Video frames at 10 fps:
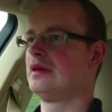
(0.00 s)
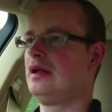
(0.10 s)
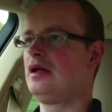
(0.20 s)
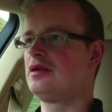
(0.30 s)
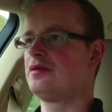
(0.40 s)

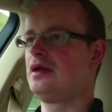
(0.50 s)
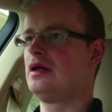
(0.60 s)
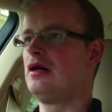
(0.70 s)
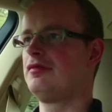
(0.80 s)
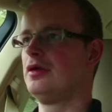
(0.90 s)
The next
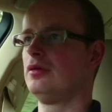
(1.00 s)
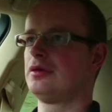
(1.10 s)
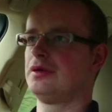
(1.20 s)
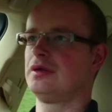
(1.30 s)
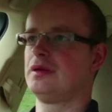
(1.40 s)
thing I've
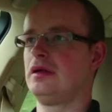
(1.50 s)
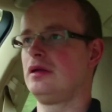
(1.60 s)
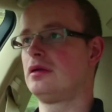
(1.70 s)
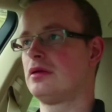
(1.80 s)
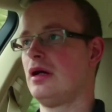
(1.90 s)
noticed is that
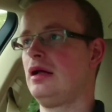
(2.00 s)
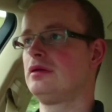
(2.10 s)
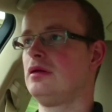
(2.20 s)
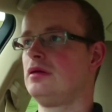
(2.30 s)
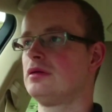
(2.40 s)
it
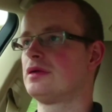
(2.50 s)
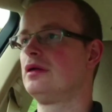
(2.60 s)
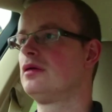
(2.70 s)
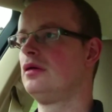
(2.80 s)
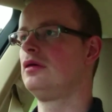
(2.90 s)
handles
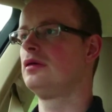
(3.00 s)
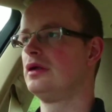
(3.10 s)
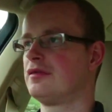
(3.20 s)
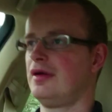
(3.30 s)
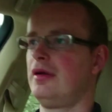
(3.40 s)
in
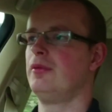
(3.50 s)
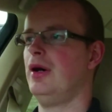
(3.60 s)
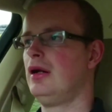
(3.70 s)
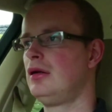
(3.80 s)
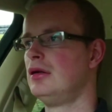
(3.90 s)
corners very
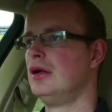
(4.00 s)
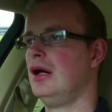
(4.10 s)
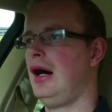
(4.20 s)
well.